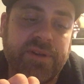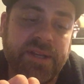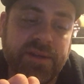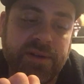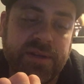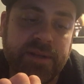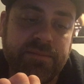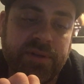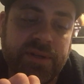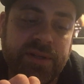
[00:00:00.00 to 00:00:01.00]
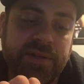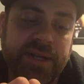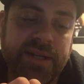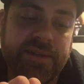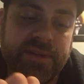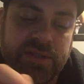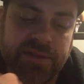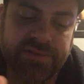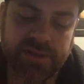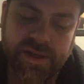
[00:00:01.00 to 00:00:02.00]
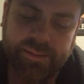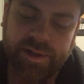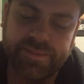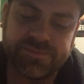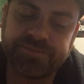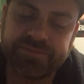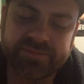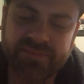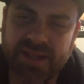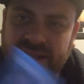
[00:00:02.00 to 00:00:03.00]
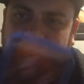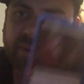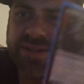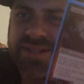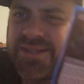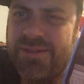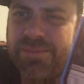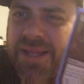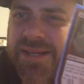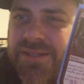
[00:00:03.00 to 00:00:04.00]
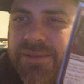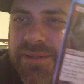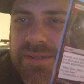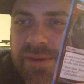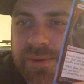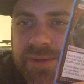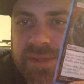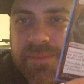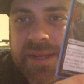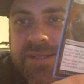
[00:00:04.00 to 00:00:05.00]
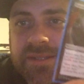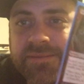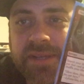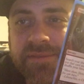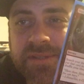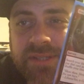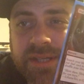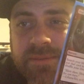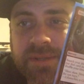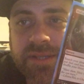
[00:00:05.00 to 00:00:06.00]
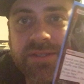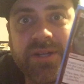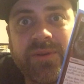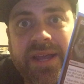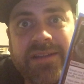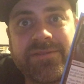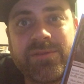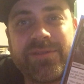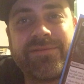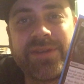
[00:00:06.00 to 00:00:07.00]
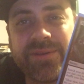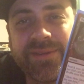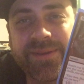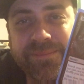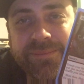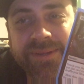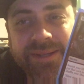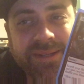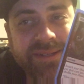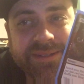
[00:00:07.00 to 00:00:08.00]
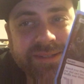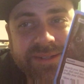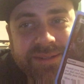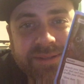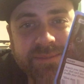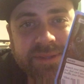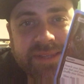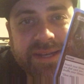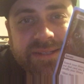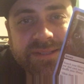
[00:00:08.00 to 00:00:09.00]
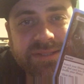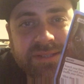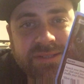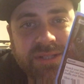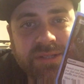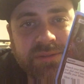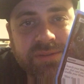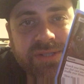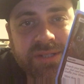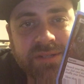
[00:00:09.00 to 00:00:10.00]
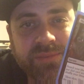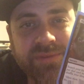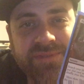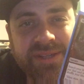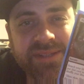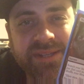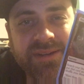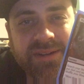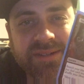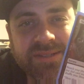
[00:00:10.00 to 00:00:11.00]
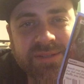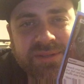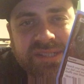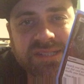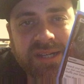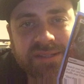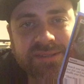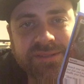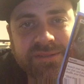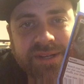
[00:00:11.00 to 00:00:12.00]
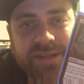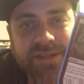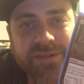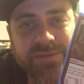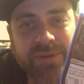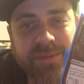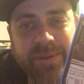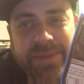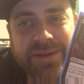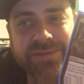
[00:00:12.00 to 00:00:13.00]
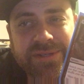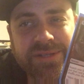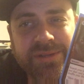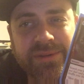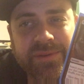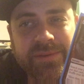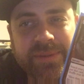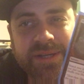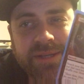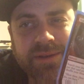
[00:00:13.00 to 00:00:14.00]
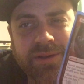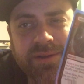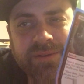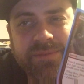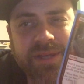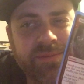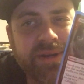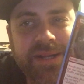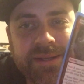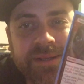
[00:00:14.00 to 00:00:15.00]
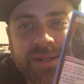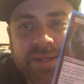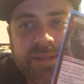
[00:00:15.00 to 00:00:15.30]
for any card and put it in your hand, and then shuffle your library. Just want to say, too, Black Tutors are always the best if you have the chance, because you don't have to reveal them. That is huge. Revealing cards always sucks, right? Here's what I'm about to do, everybody. All get ready.